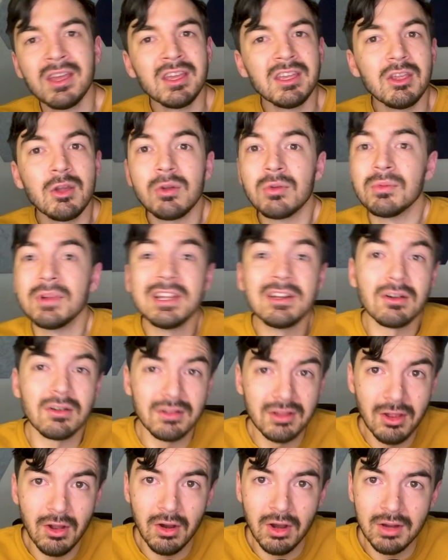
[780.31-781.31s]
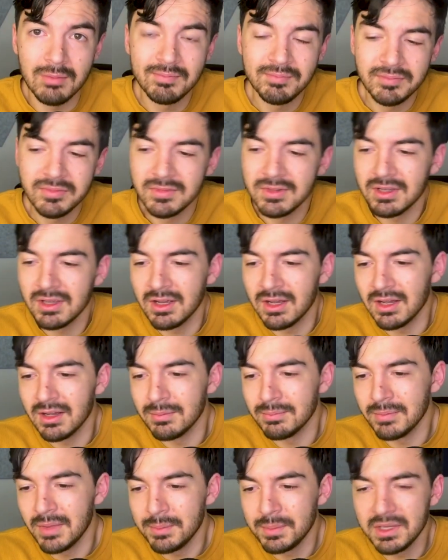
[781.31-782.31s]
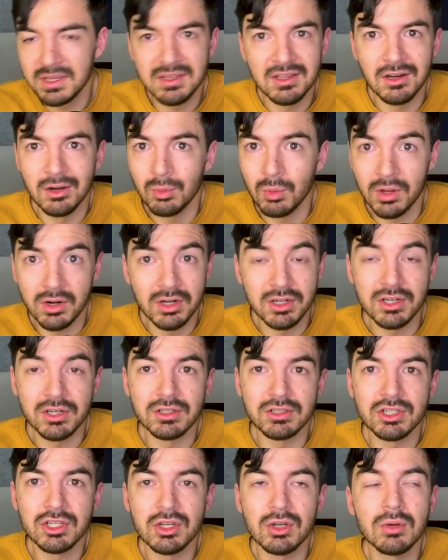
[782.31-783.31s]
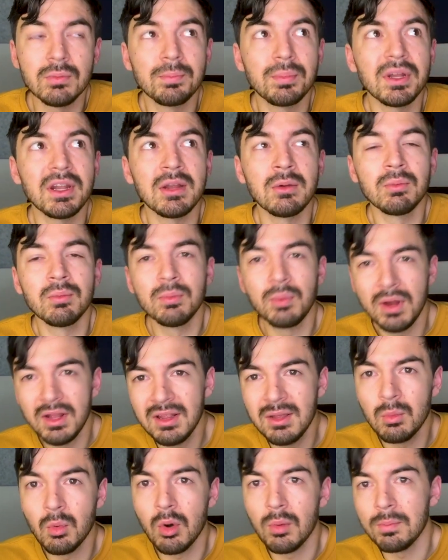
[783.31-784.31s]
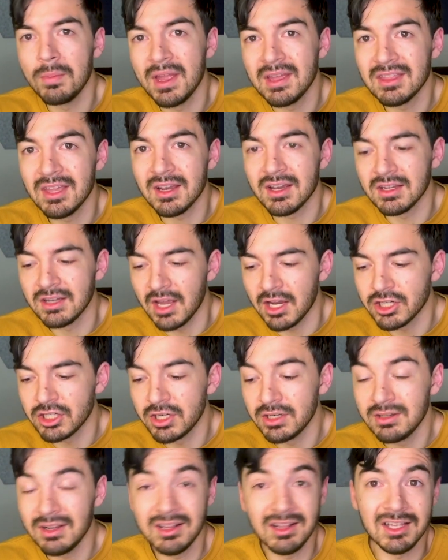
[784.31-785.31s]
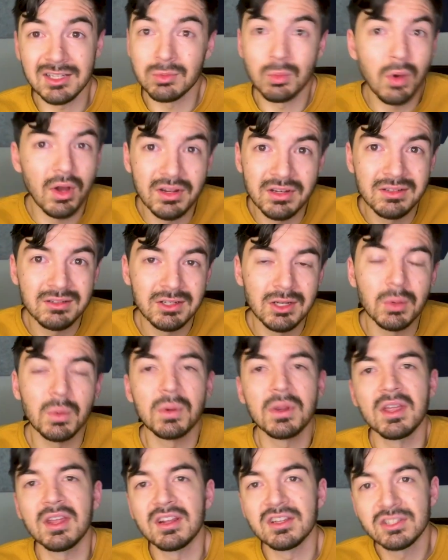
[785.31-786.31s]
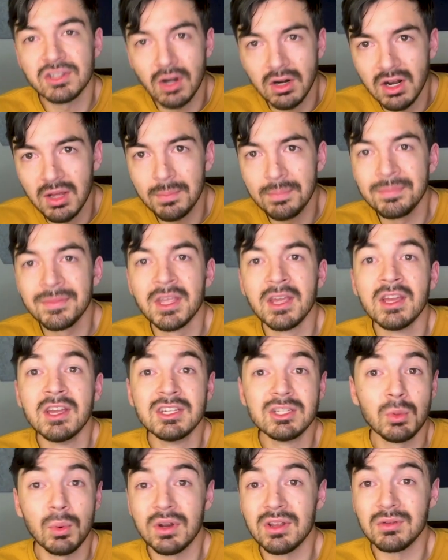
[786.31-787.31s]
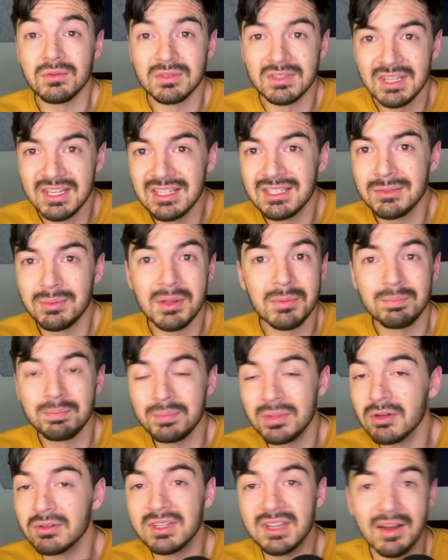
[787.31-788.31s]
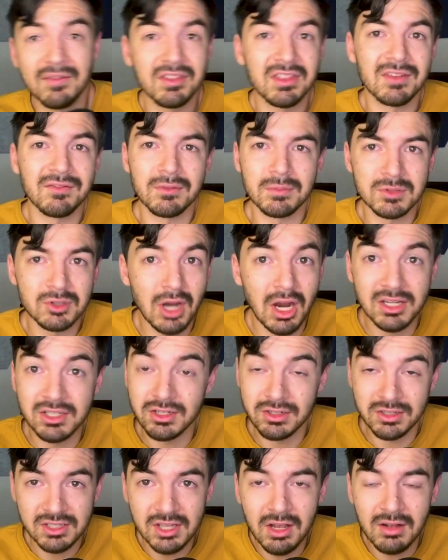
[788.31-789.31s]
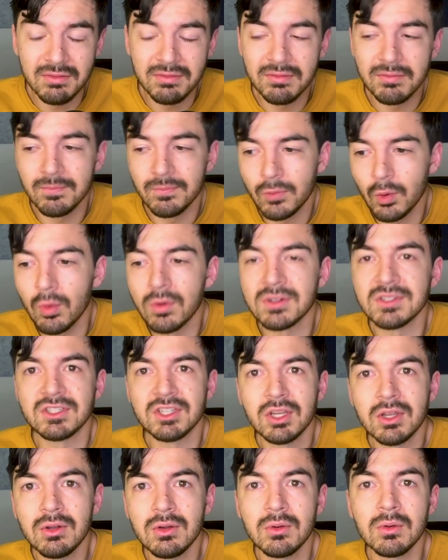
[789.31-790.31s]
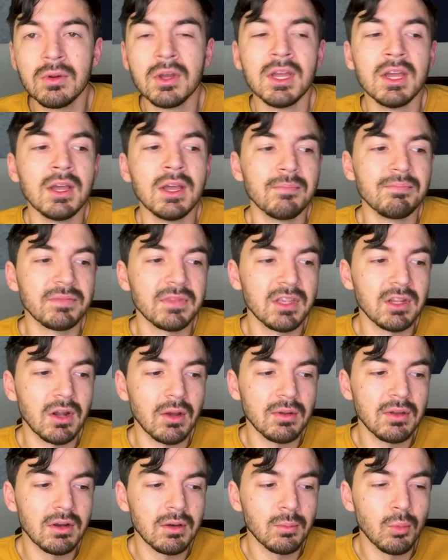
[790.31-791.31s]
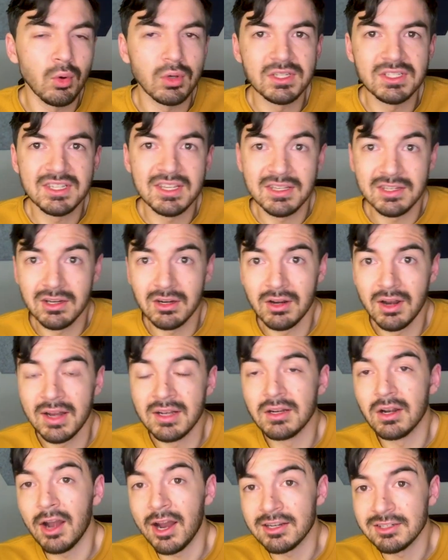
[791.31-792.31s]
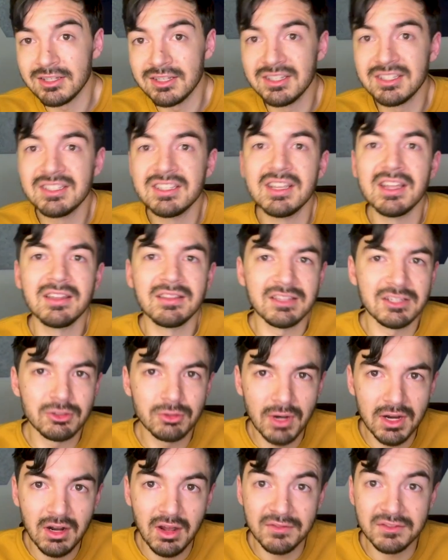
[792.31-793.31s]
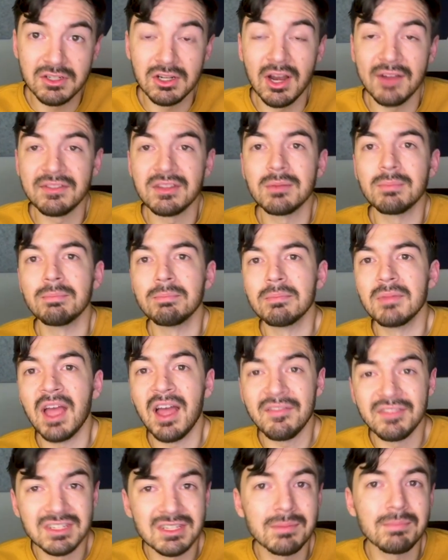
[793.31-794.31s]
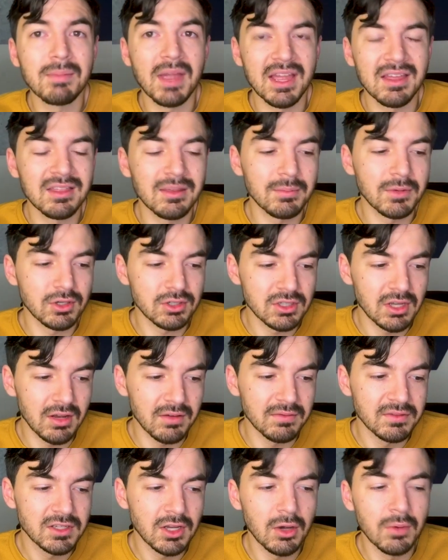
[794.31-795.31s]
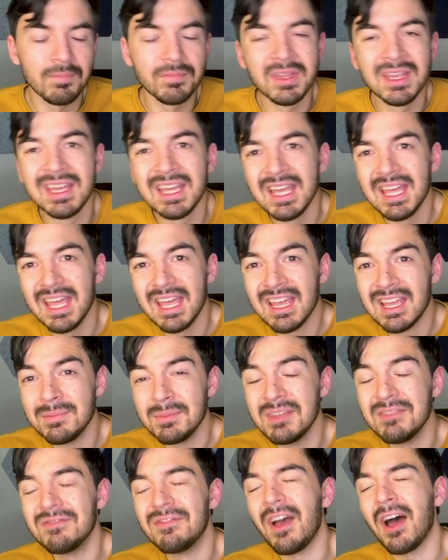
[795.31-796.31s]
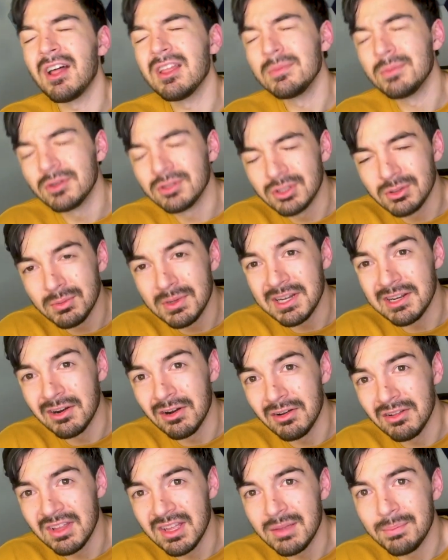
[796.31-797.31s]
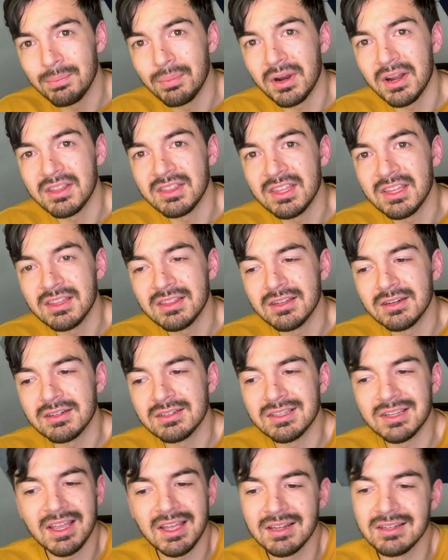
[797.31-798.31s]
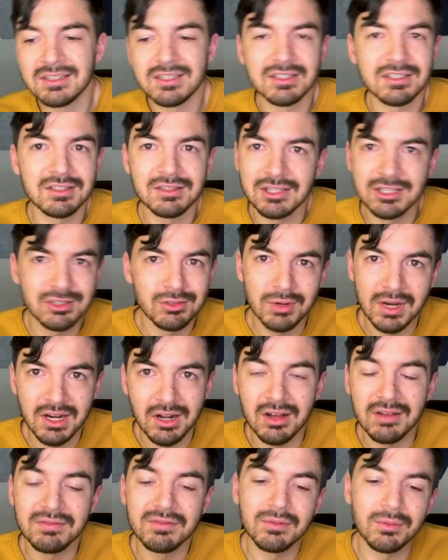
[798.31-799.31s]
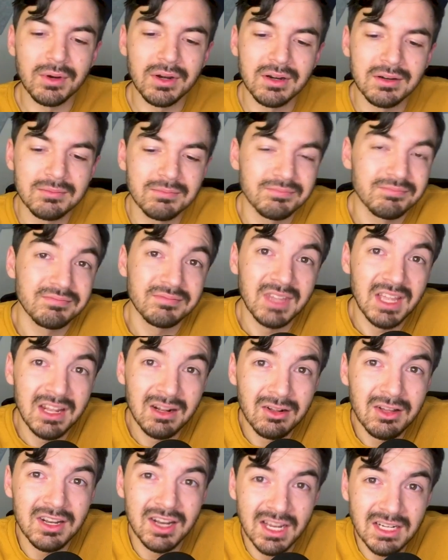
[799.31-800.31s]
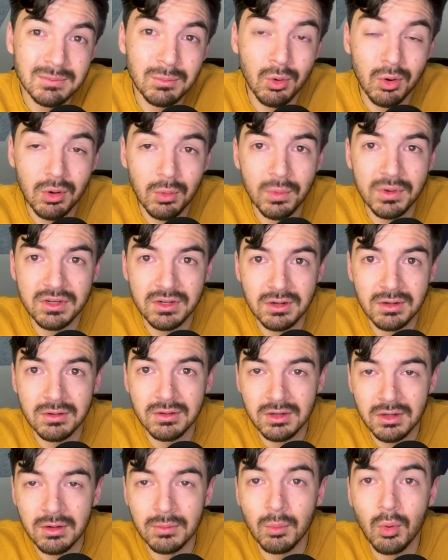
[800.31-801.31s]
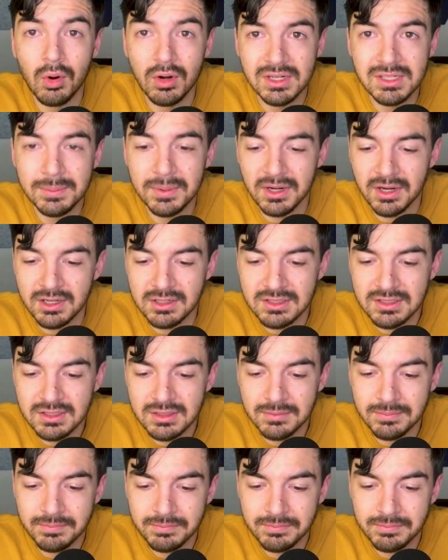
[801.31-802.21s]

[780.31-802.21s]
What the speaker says: you can read early on, maybe year one or year two, but it really won't make that connection unless one, you're working at a startup to where you need to be building everything from scratch yourself, or two, you know, you're more senior and you're actually seeing these trade-offs and you're having to make them yourself. So it can be valuable to read early, but I think there's, again, just this trade-off where it'll connect more when you're more experienced.